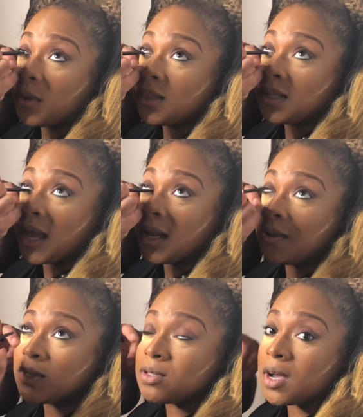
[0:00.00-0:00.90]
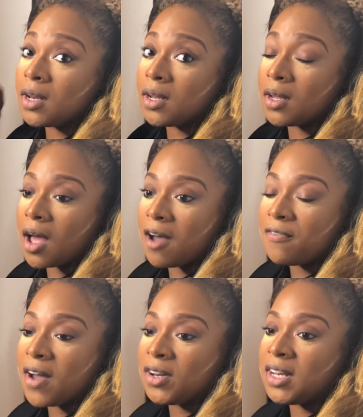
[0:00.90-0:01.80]
But the lady was trying to, I
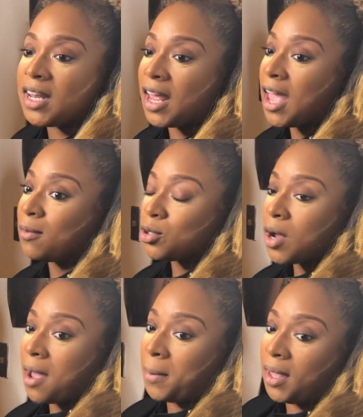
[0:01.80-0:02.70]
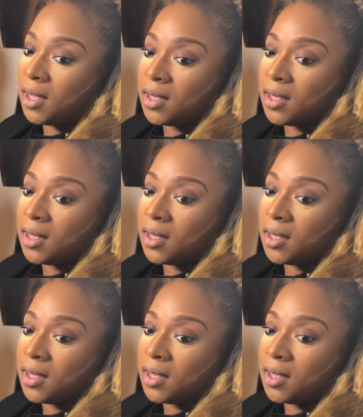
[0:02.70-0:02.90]
found it in Hamtramck.